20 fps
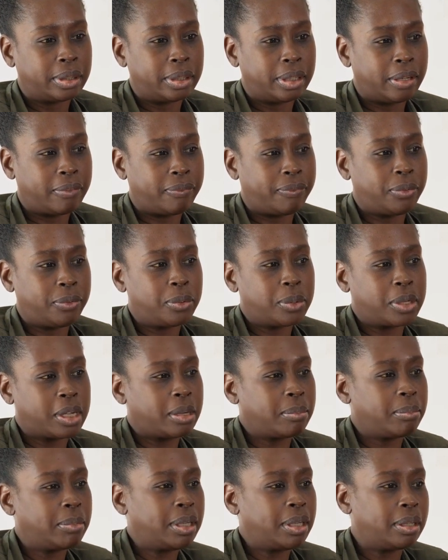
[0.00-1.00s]
if you
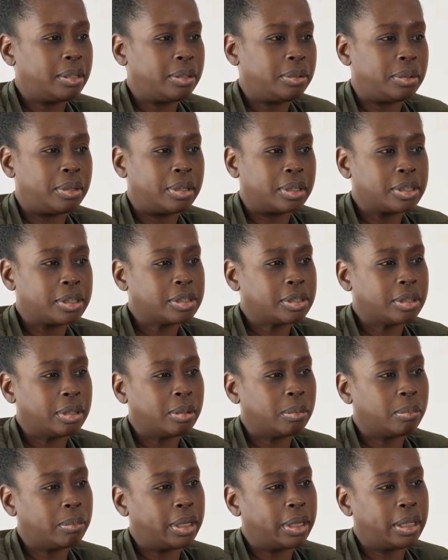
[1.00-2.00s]
come in, you look a
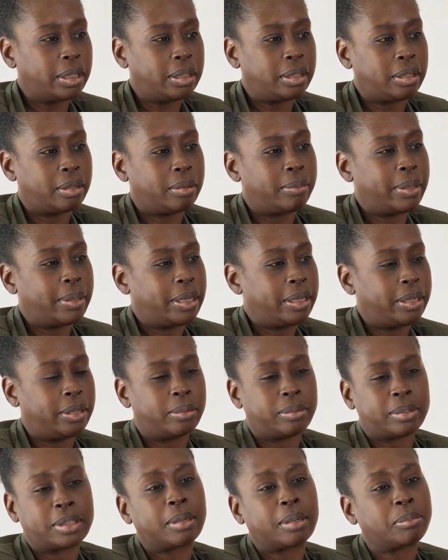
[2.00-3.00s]
certain way, they already
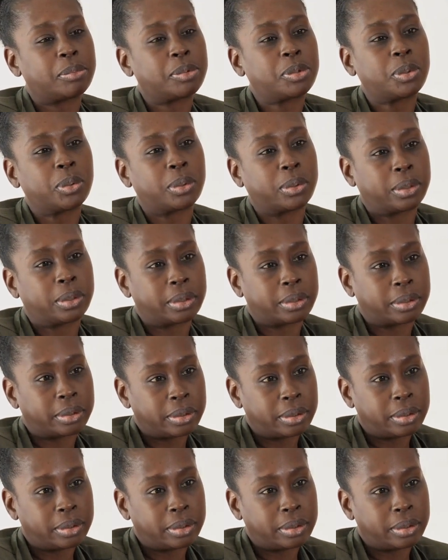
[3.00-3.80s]
know something's wrong.